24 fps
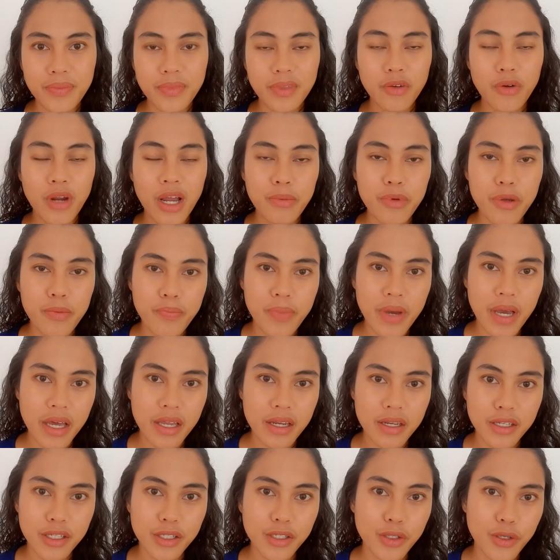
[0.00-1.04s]
Grab your
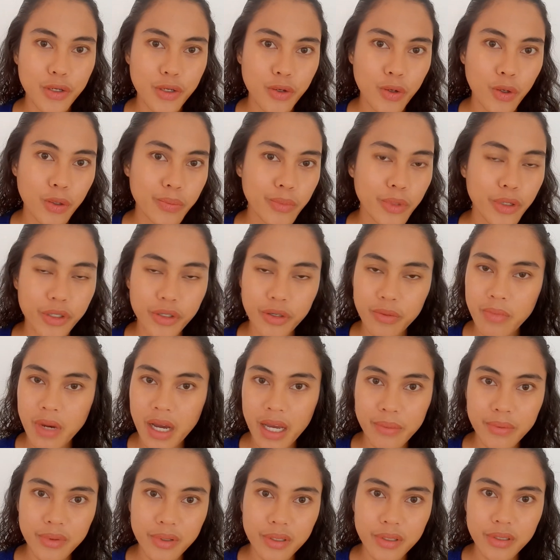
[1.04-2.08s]
pen, your notebook, your
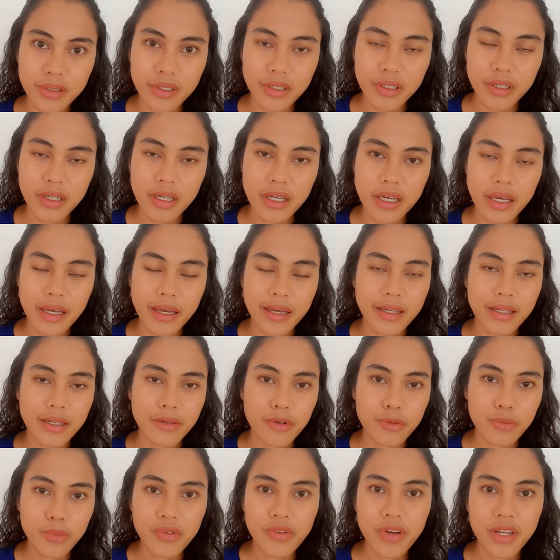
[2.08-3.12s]
Bible.
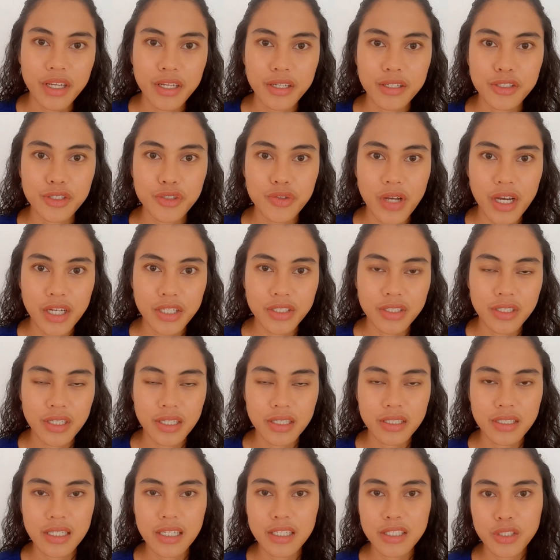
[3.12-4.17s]
Remove any distractions.
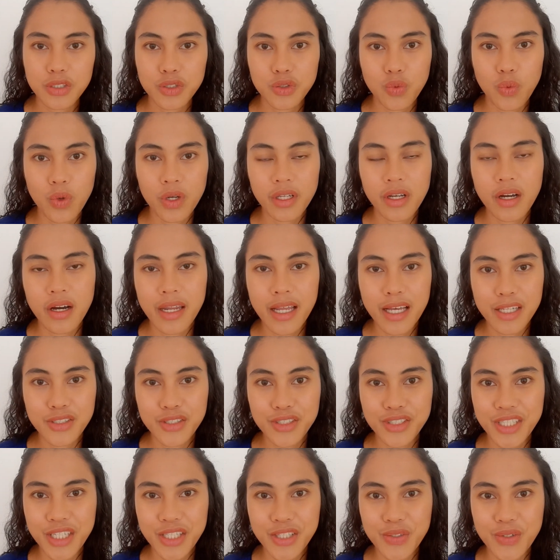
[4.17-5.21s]
Listen to what God has to
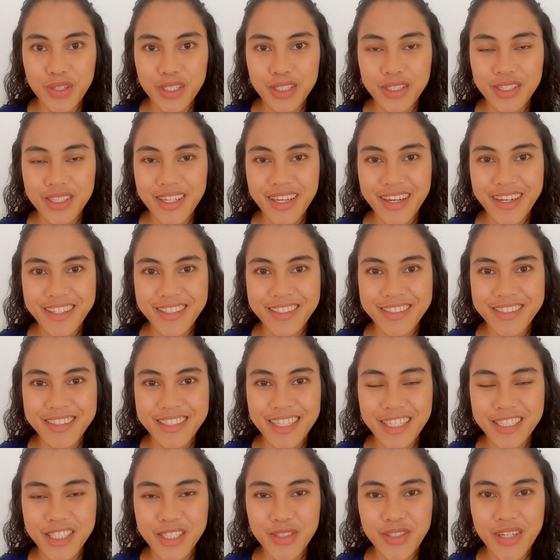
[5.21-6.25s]
say to us today.
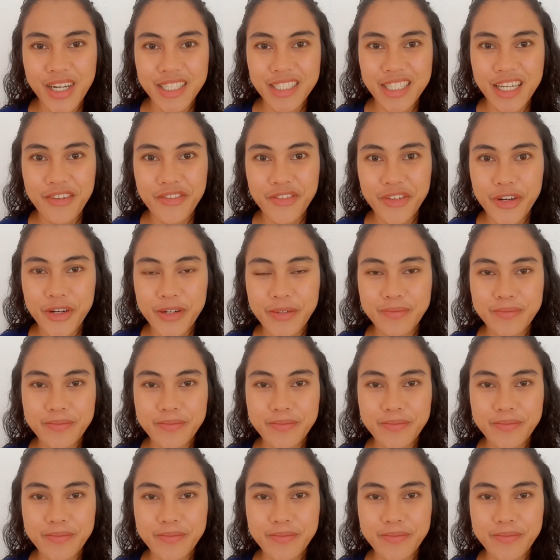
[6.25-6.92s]
I'll see you guys after.